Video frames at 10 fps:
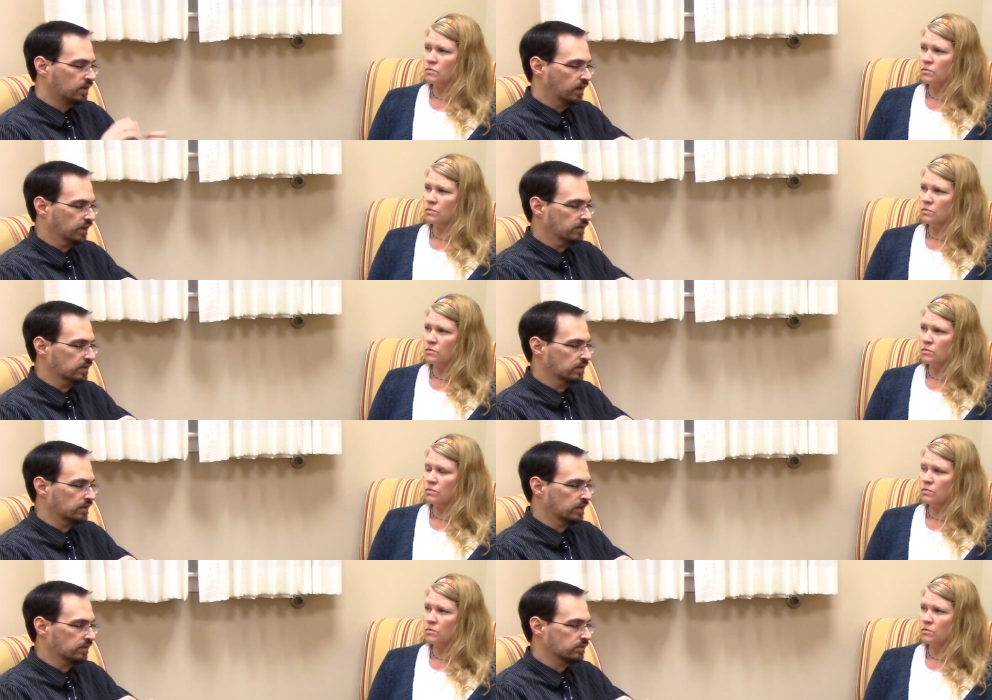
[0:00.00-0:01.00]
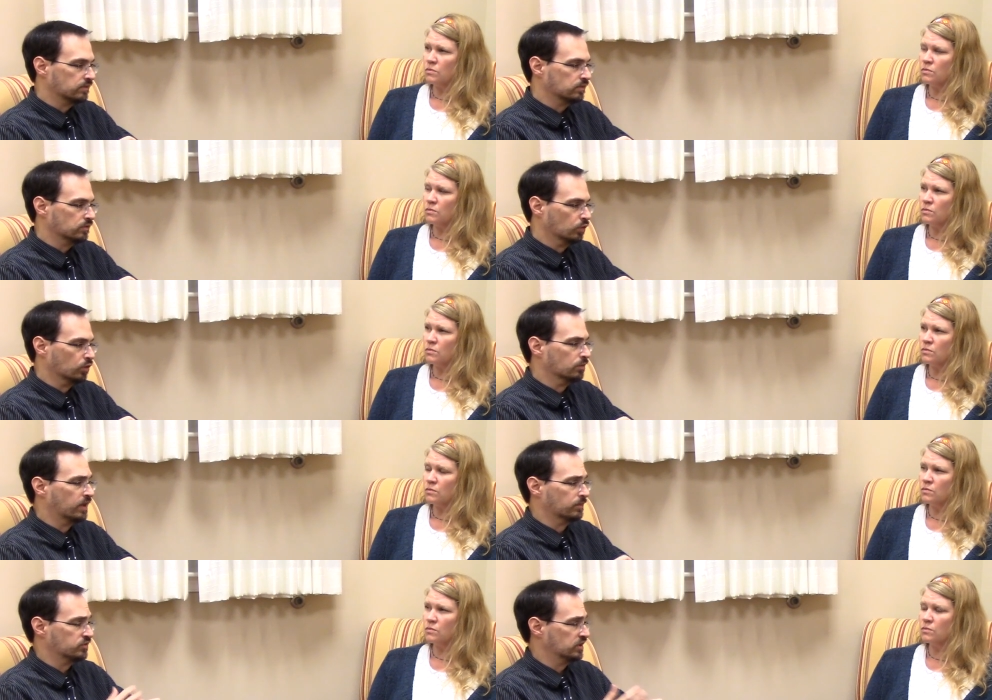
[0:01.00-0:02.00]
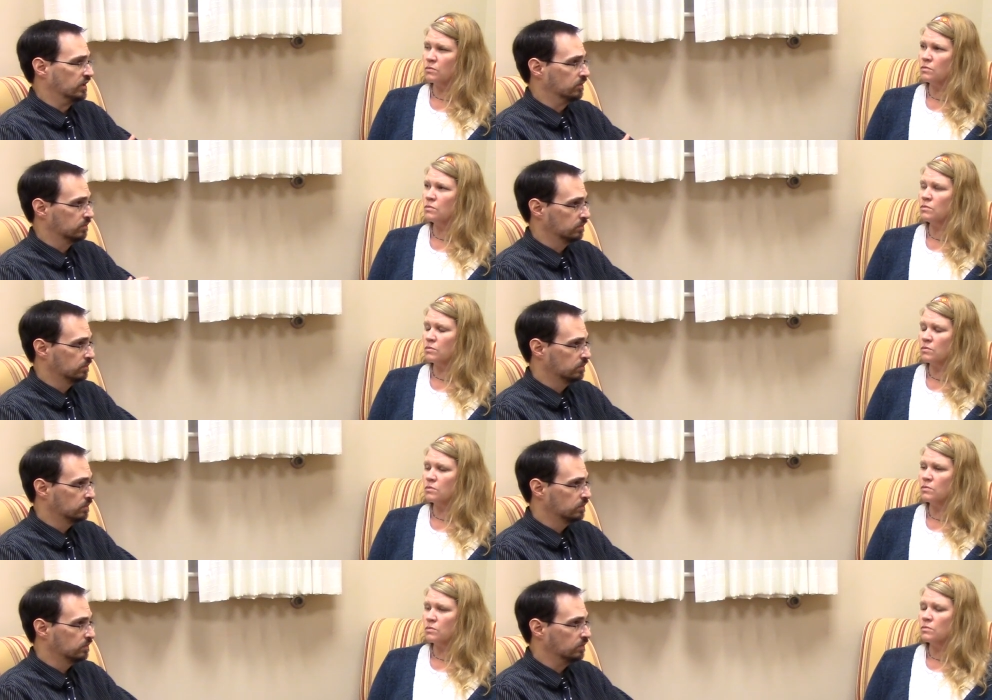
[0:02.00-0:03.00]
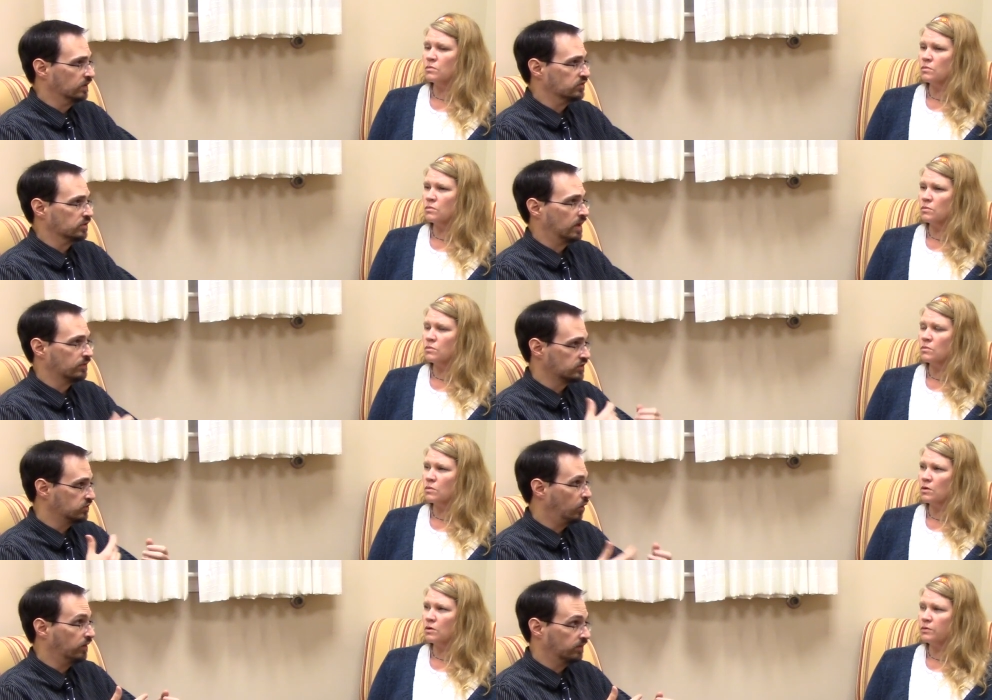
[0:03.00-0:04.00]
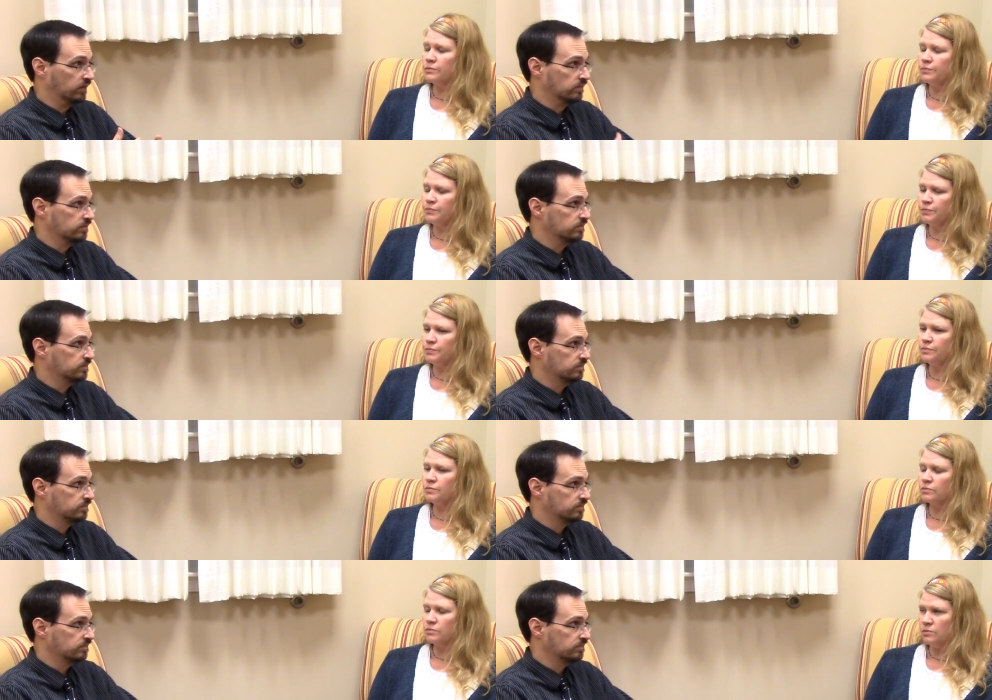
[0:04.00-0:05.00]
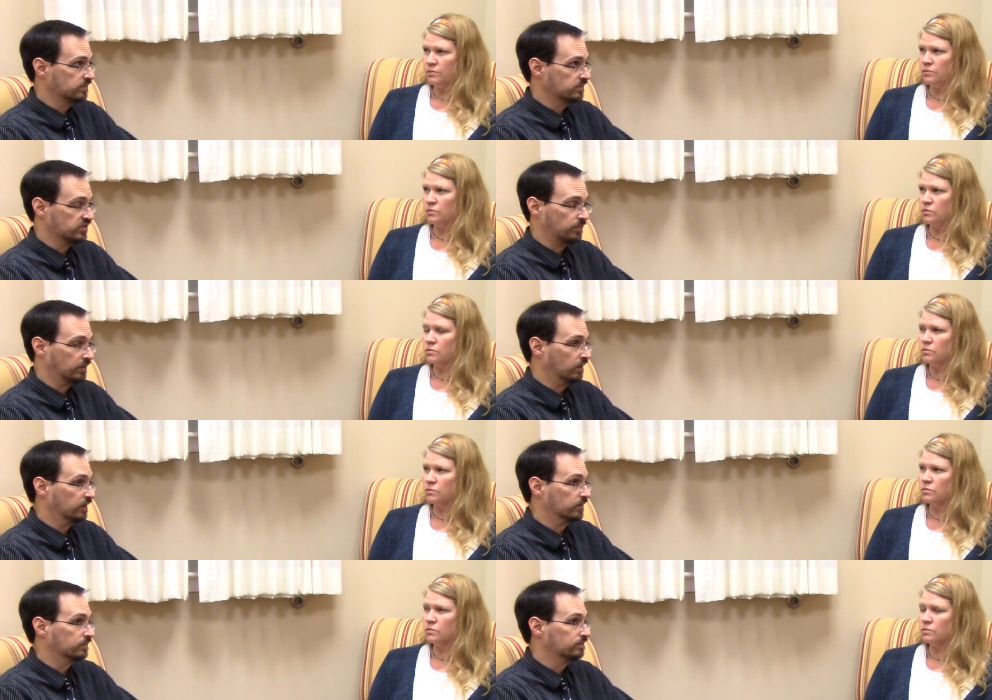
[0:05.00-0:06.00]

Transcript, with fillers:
Speaker 1: idea that you're worried about him cheating. Right? So you have this thought that something like,